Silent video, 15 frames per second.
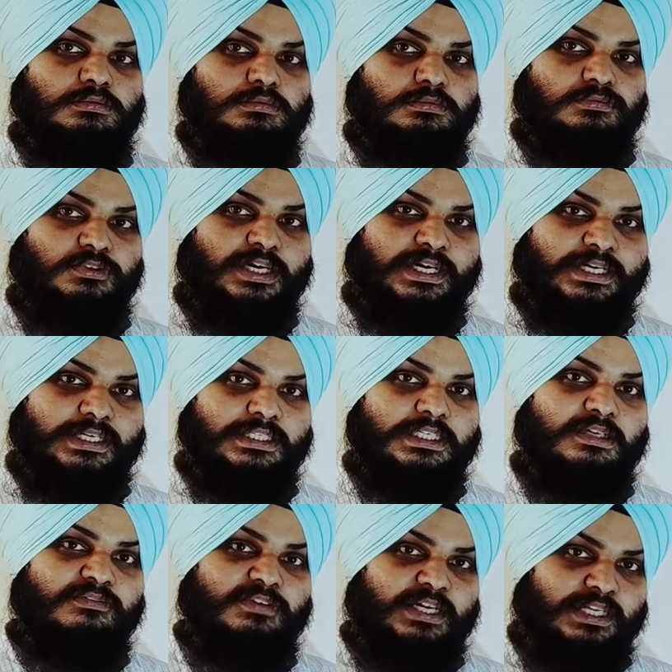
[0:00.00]
finding the
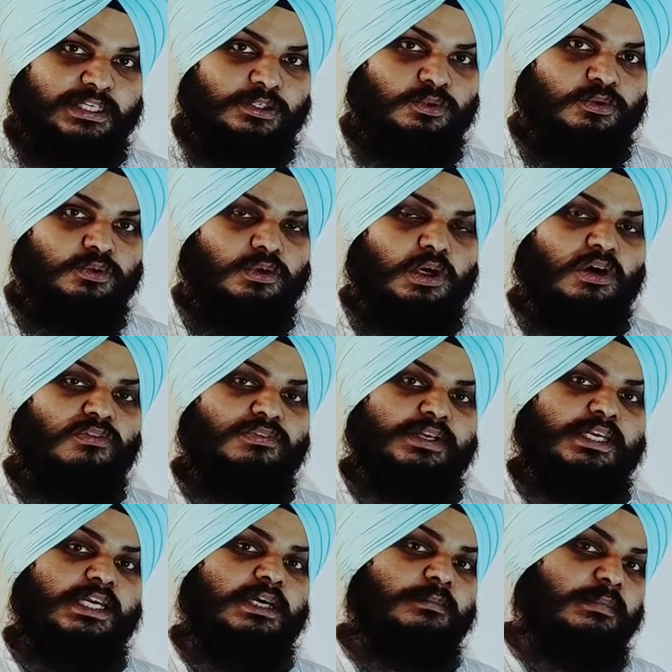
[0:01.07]
value of
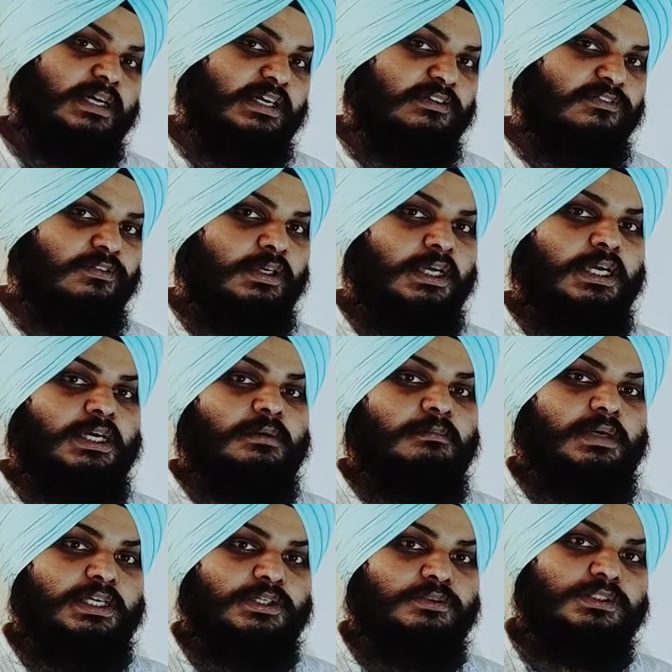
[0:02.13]
EMF by
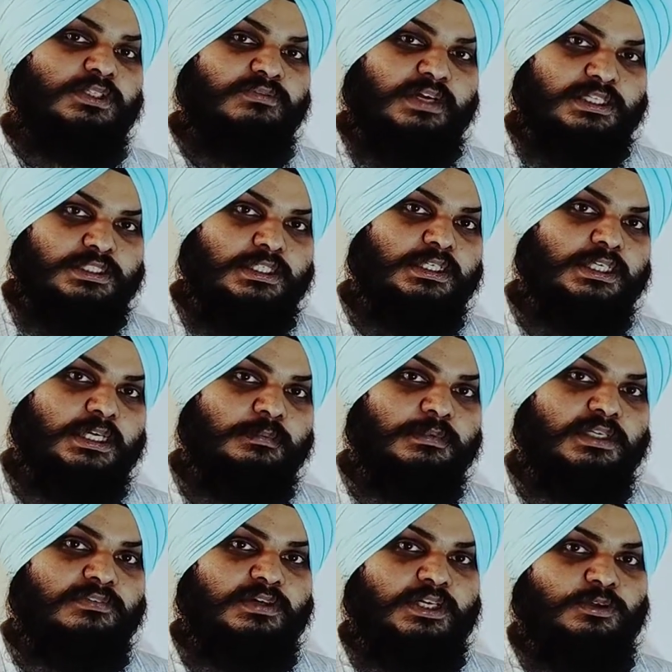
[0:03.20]
using Western time
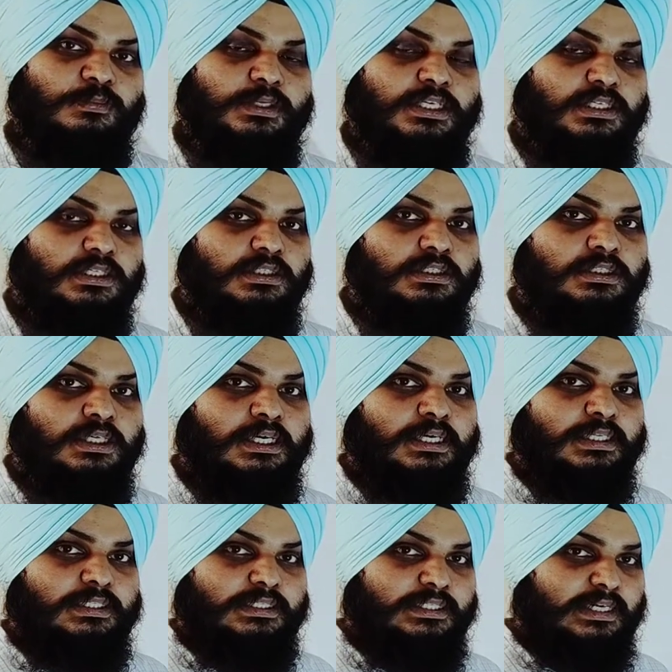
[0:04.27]
galvanometer,
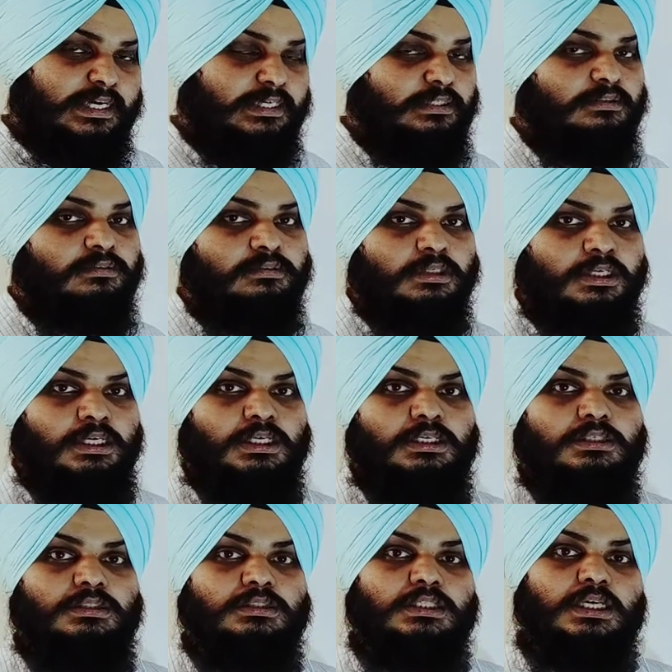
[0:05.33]
then
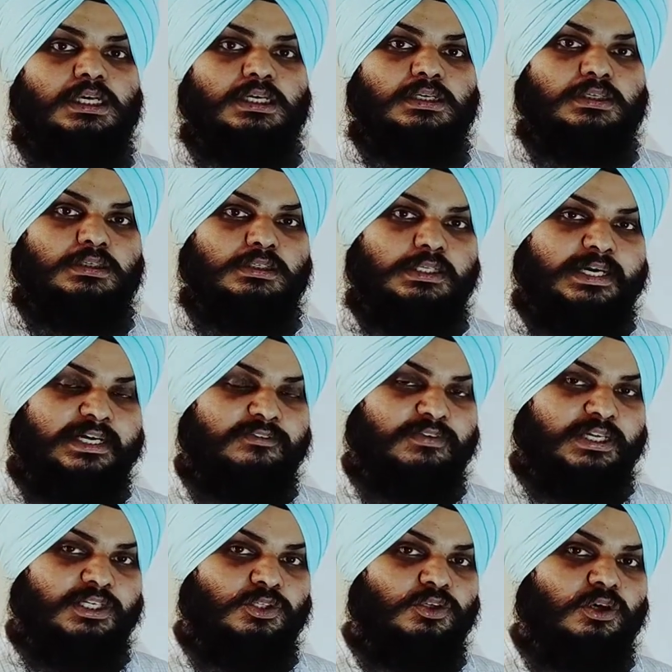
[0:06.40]
that
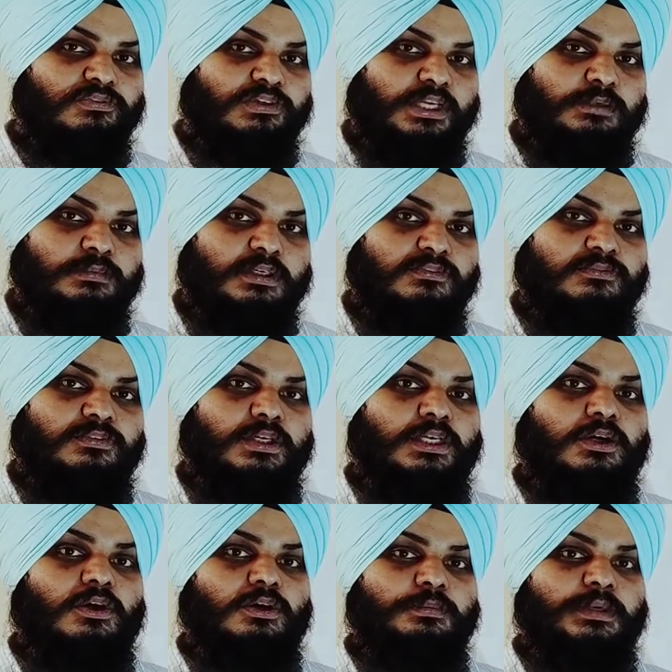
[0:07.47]
value of EMF will
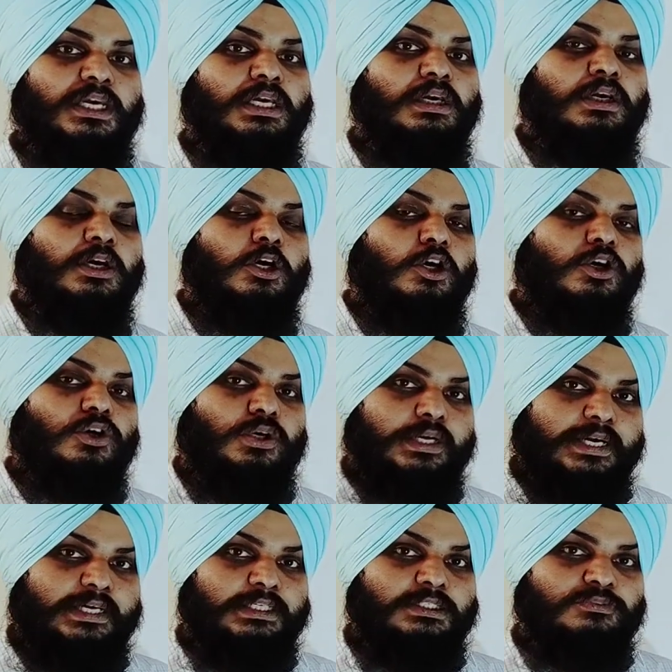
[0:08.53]
not be
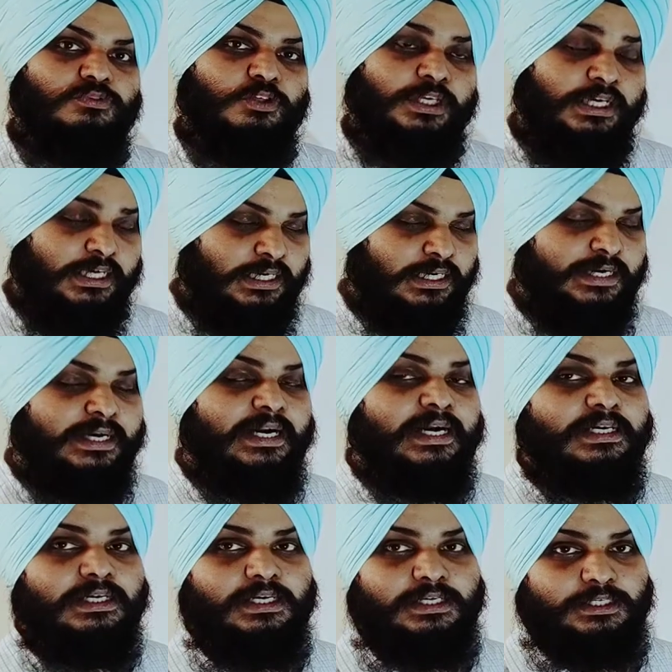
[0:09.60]
correct. We need an
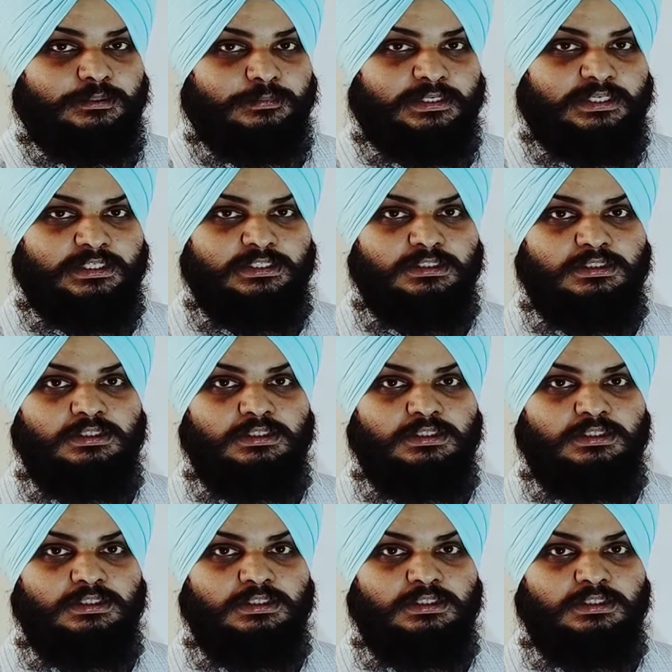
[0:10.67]
arrangement